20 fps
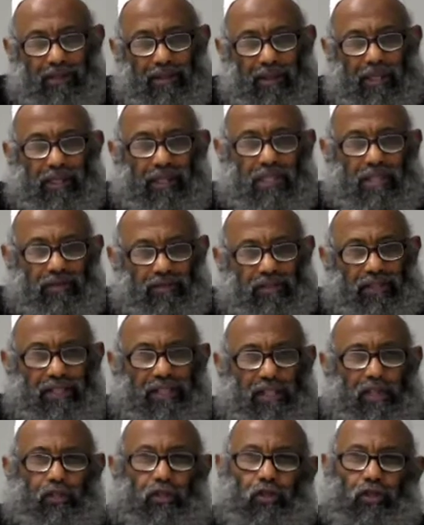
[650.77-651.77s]
It is
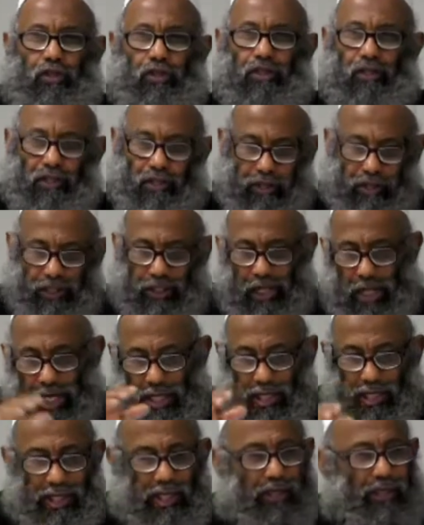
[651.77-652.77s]
fixed, it's not
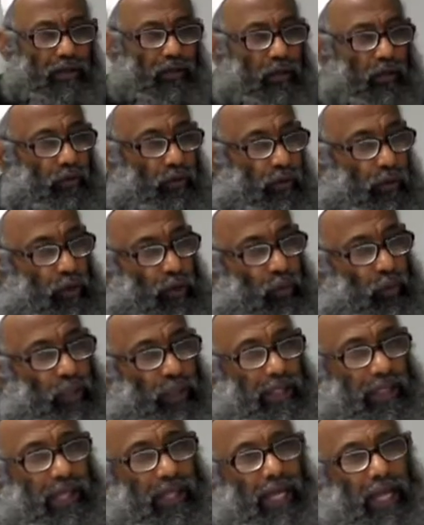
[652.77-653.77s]
changing or
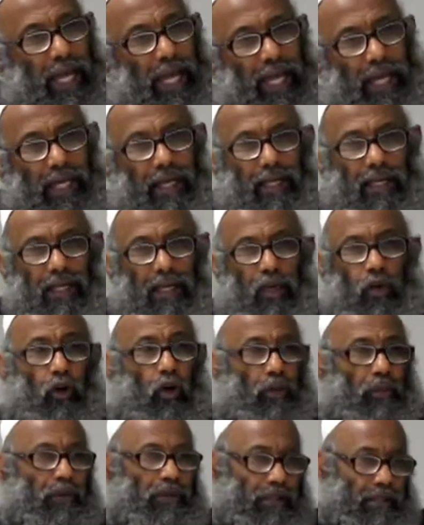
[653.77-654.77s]
fluctuating like
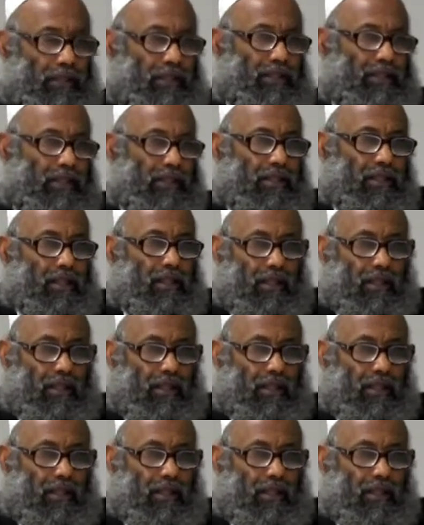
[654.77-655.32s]
commodities.